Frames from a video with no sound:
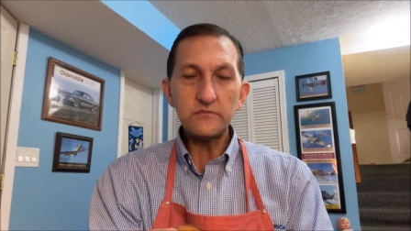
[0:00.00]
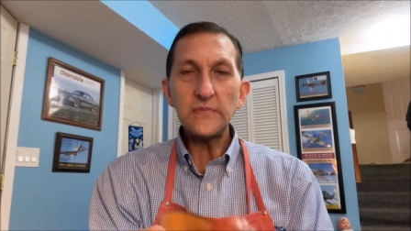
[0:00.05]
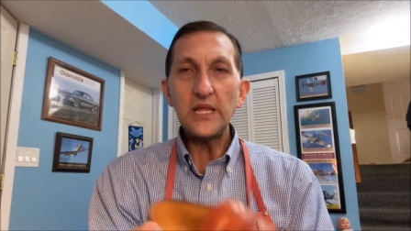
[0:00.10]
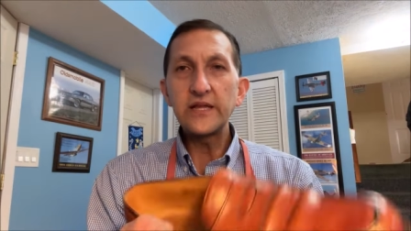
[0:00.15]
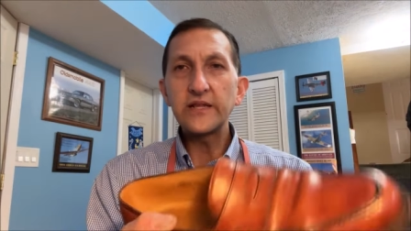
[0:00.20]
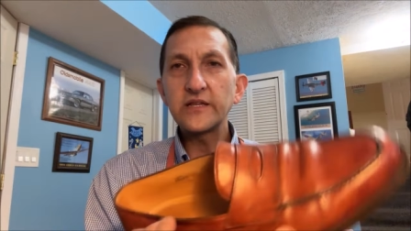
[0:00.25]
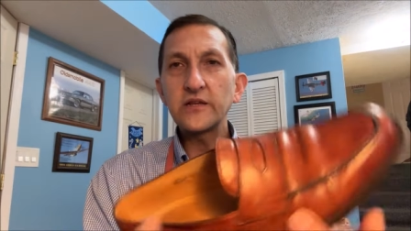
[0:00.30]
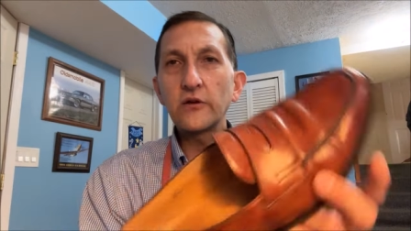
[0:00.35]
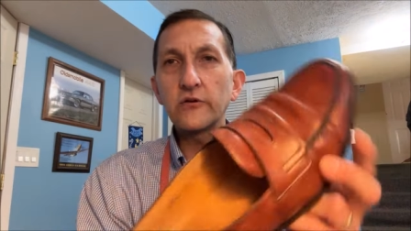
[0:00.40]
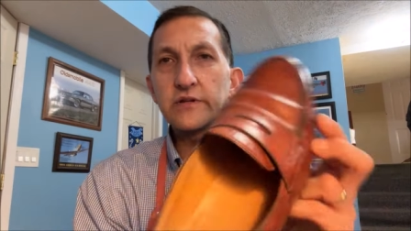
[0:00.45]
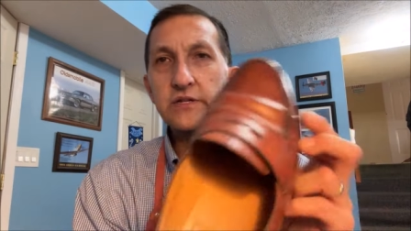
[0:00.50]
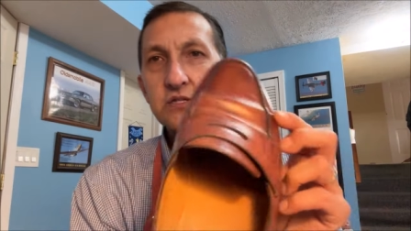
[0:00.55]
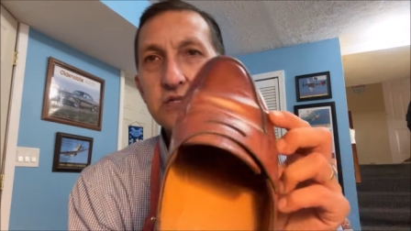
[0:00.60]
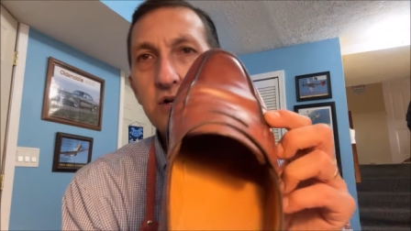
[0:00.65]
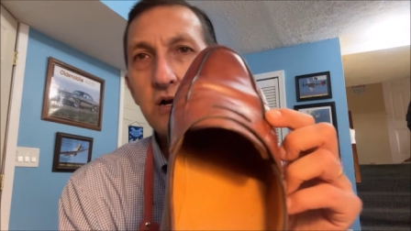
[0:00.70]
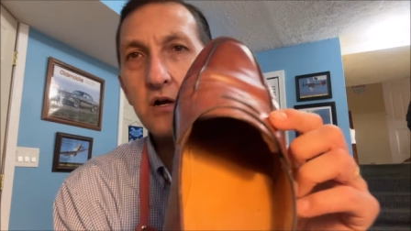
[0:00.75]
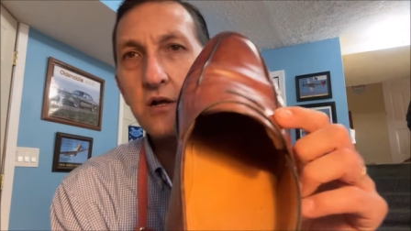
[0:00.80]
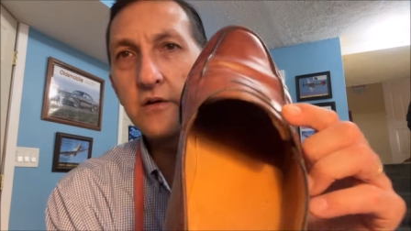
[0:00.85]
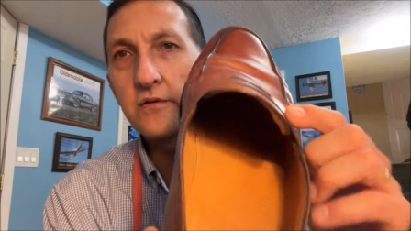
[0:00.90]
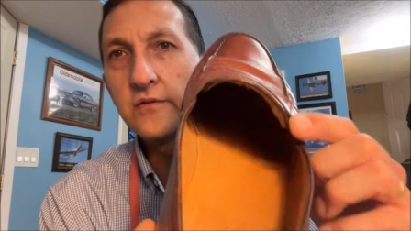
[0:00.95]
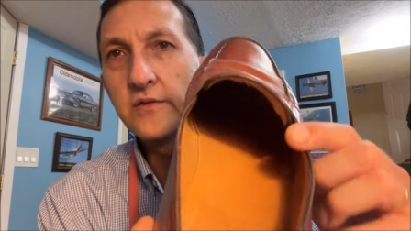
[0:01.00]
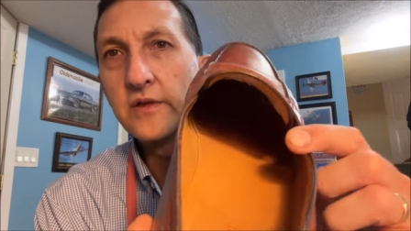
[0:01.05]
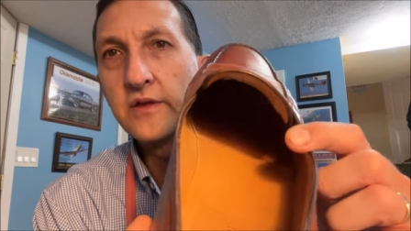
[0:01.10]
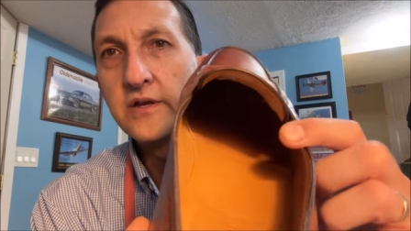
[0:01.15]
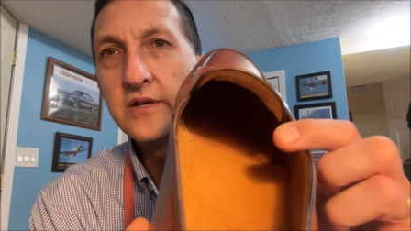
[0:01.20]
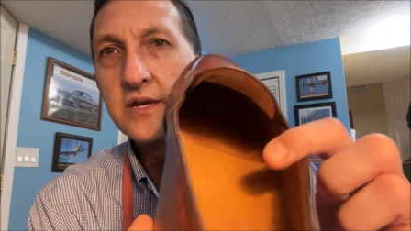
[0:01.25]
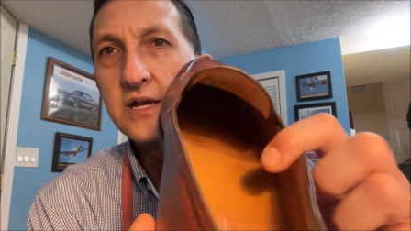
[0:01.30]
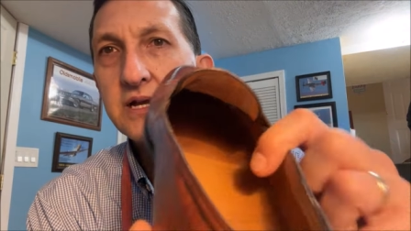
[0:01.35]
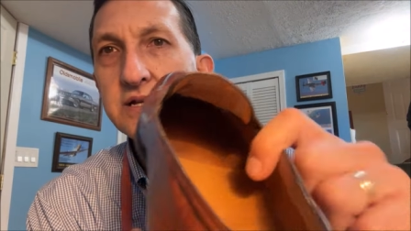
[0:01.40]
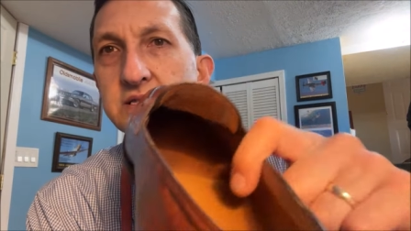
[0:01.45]
And you already saw
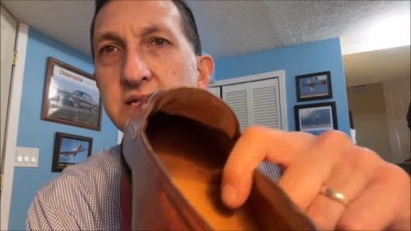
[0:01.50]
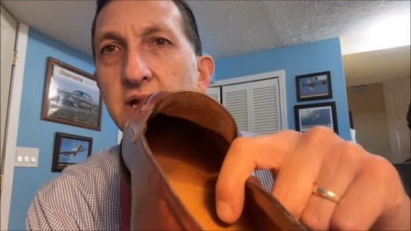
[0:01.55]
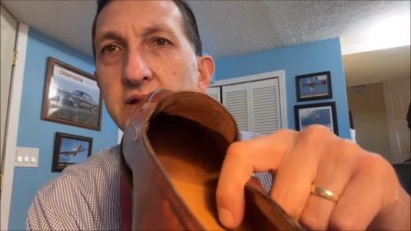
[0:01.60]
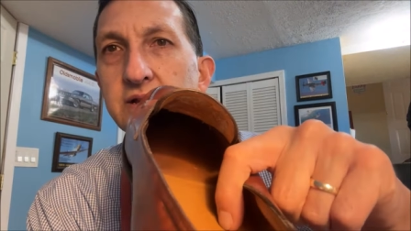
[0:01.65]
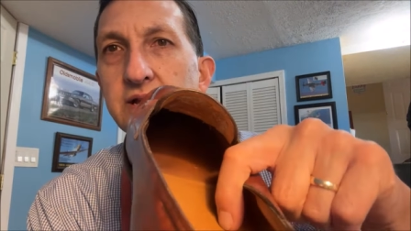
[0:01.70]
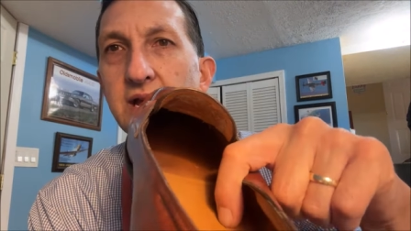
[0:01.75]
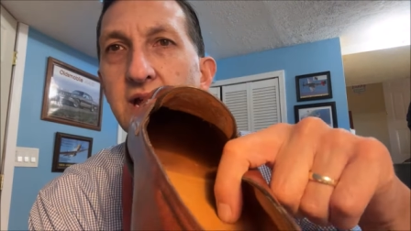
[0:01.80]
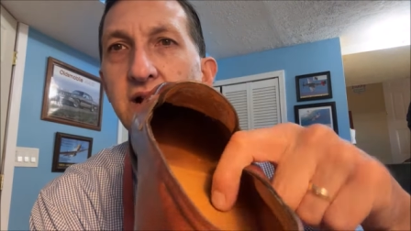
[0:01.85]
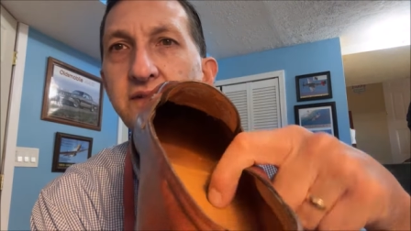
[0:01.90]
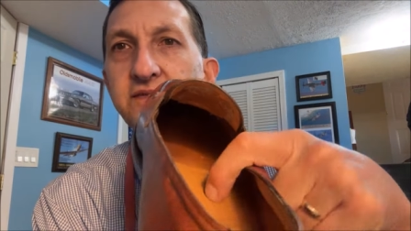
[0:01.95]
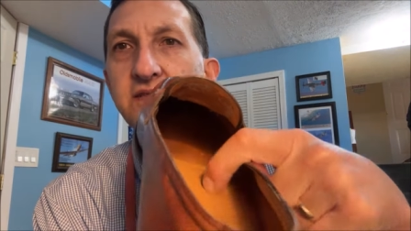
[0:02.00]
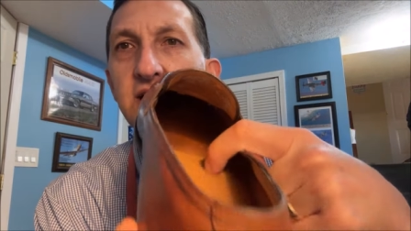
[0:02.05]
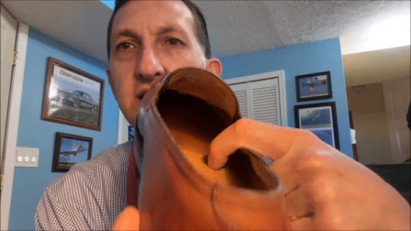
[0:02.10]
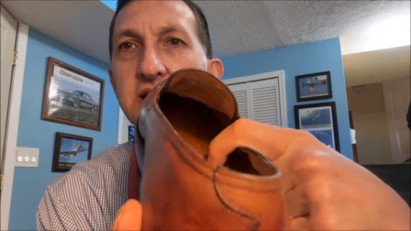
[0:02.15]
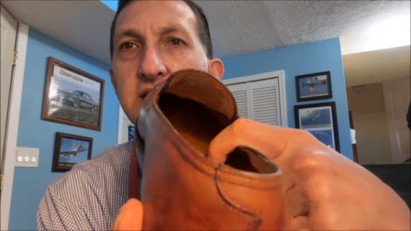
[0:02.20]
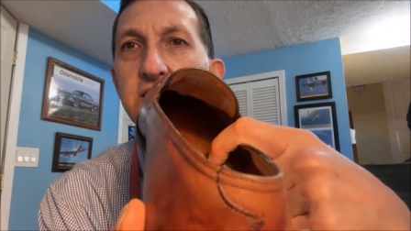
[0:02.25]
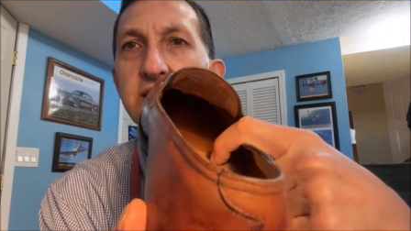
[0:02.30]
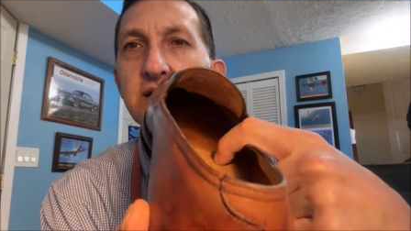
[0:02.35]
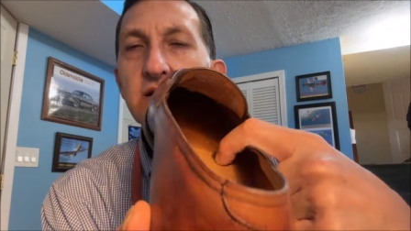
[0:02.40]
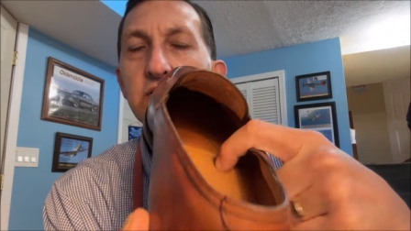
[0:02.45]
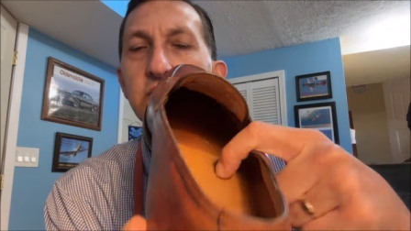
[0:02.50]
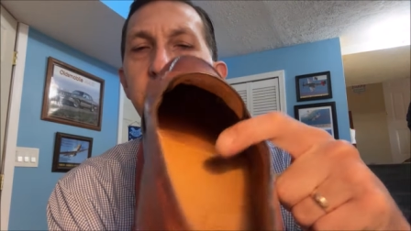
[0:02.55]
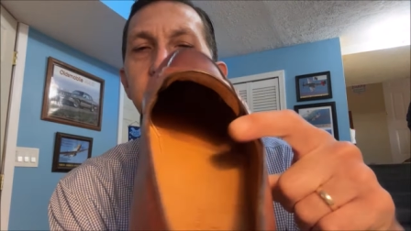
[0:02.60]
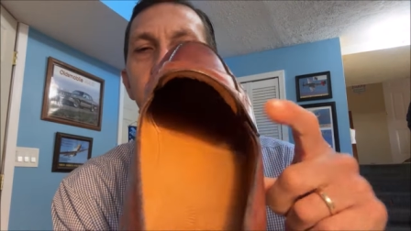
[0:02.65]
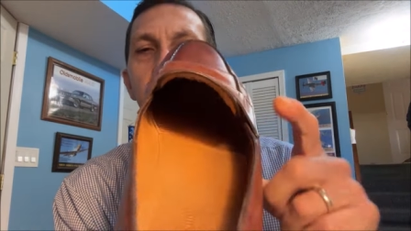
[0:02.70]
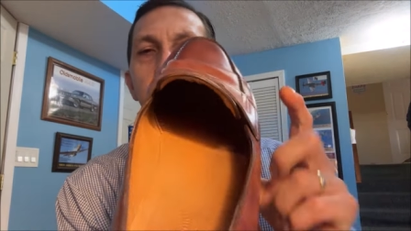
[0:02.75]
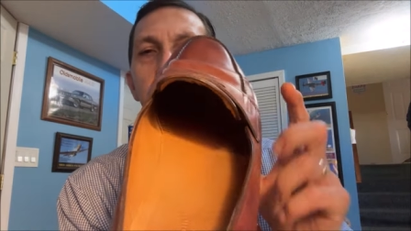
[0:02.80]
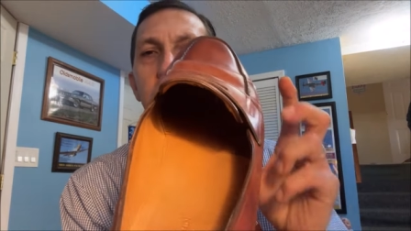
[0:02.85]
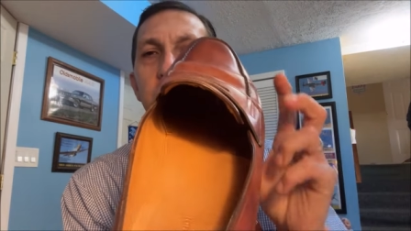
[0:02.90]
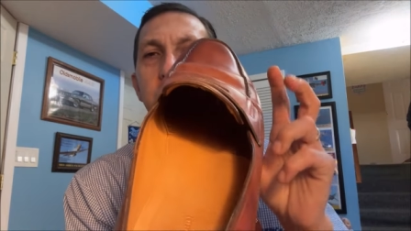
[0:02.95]
it's got a half lining here on the
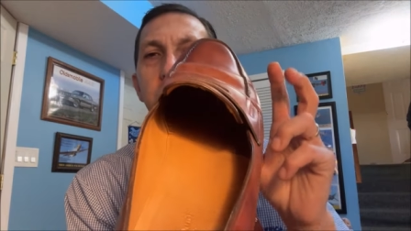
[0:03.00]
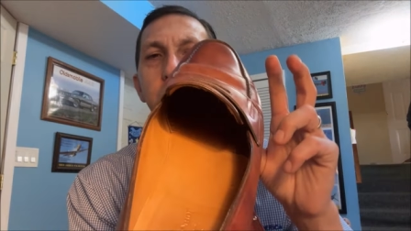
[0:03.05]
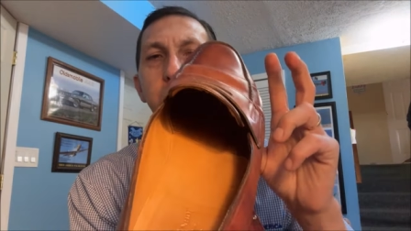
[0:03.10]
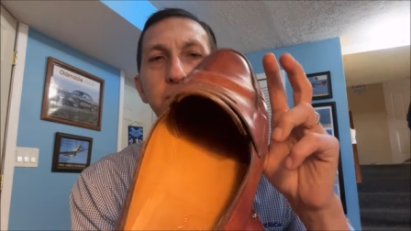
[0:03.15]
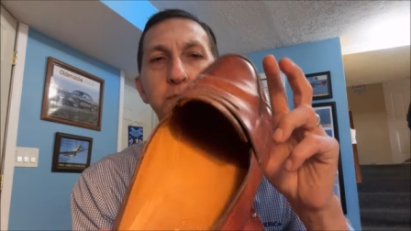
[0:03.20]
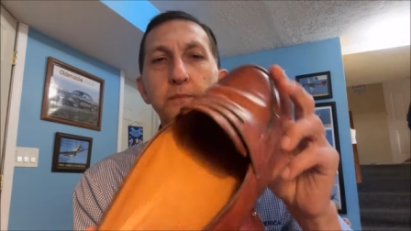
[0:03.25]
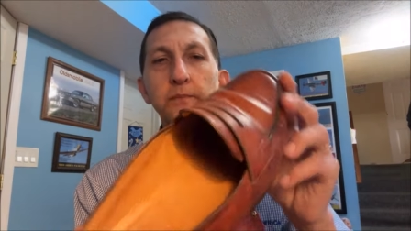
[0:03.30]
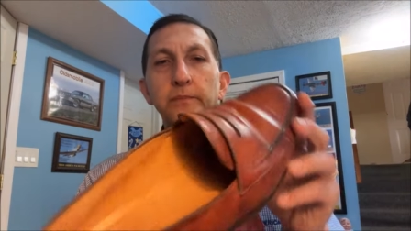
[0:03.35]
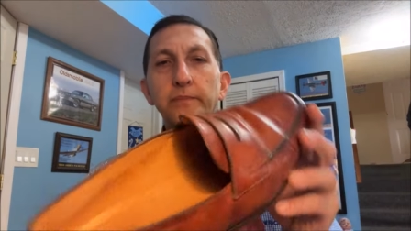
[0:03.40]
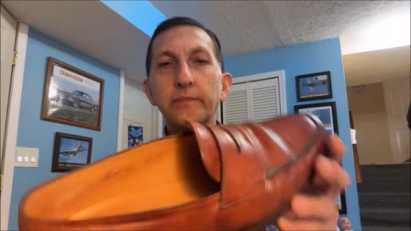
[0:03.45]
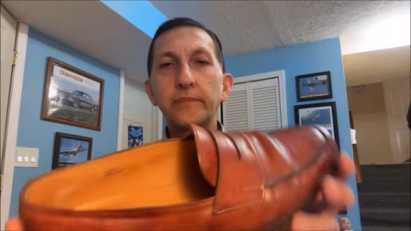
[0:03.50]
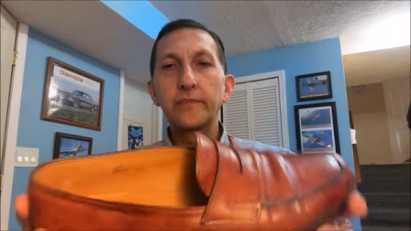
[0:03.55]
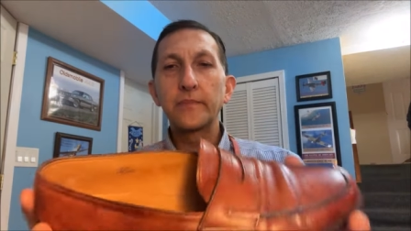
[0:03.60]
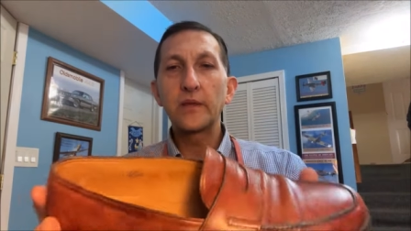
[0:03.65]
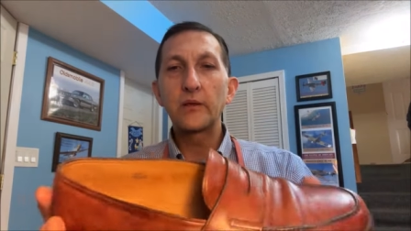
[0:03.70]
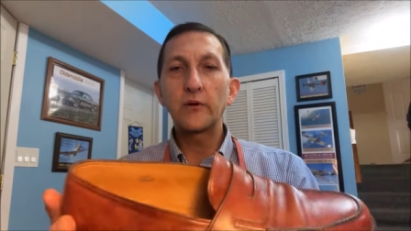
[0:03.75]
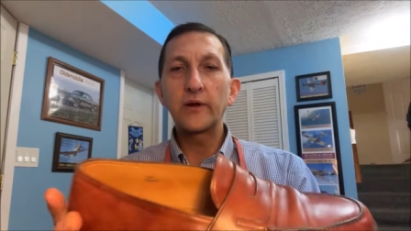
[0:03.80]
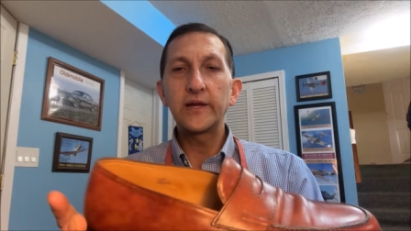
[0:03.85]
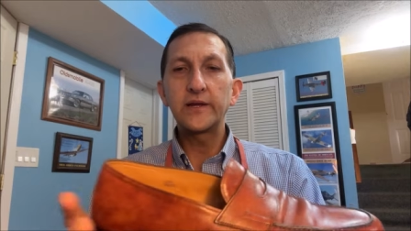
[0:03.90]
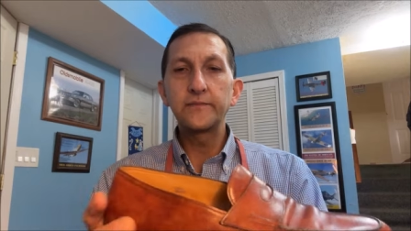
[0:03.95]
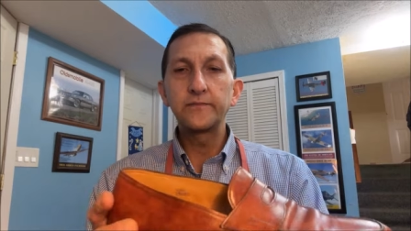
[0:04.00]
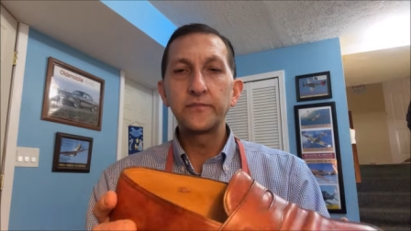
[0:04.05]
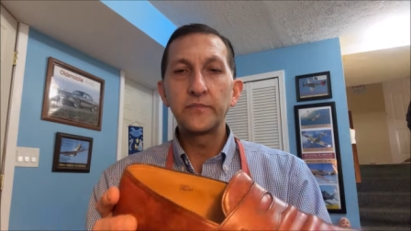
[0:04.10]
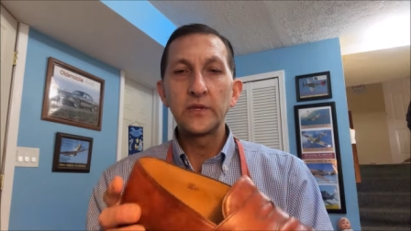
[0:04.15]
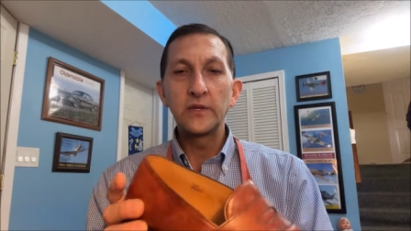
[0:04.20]
footbed, right?